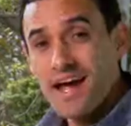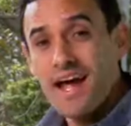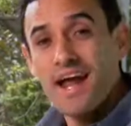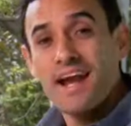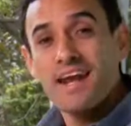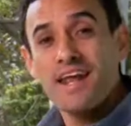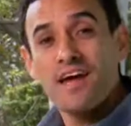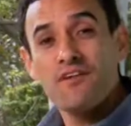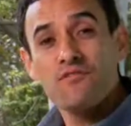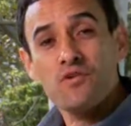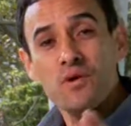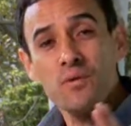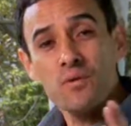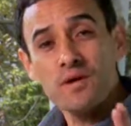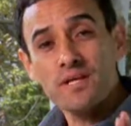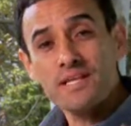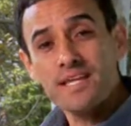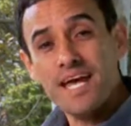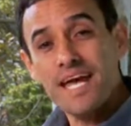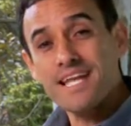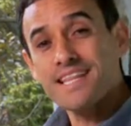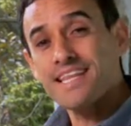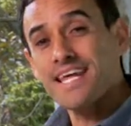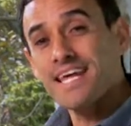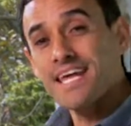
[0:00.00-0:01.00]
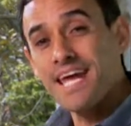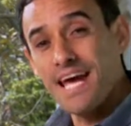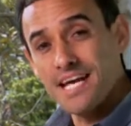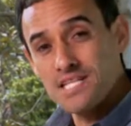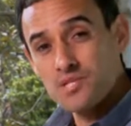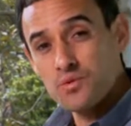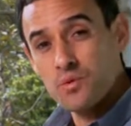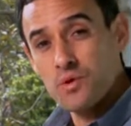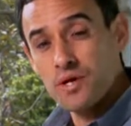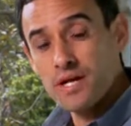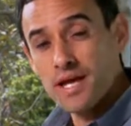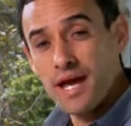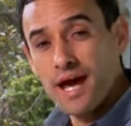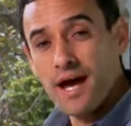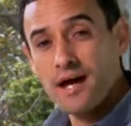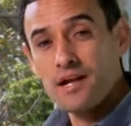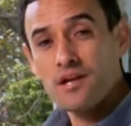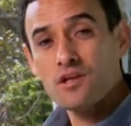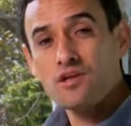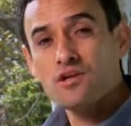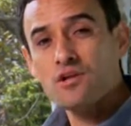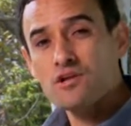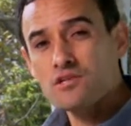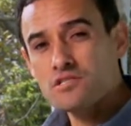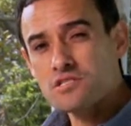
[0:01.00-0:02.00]
Now if you want to take the guesswork out,
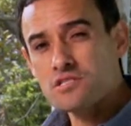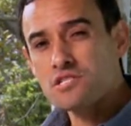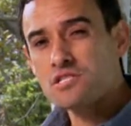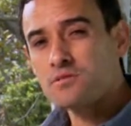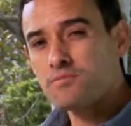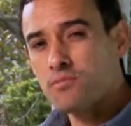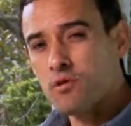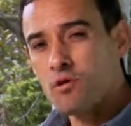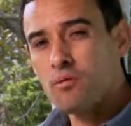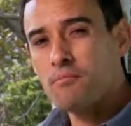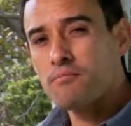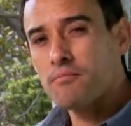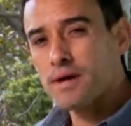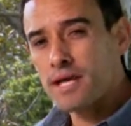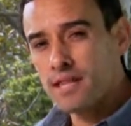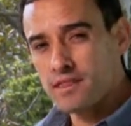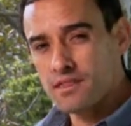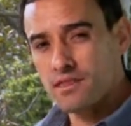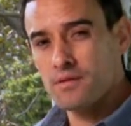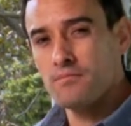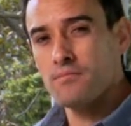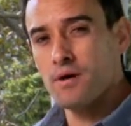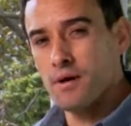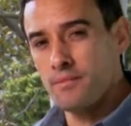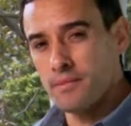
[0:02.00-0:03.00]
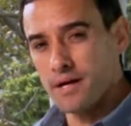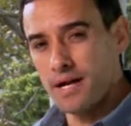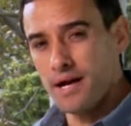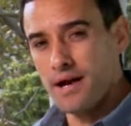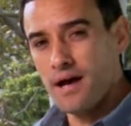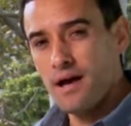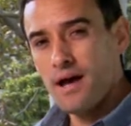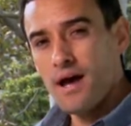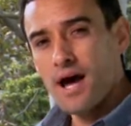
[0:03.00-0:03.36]
use a small meat thermometer.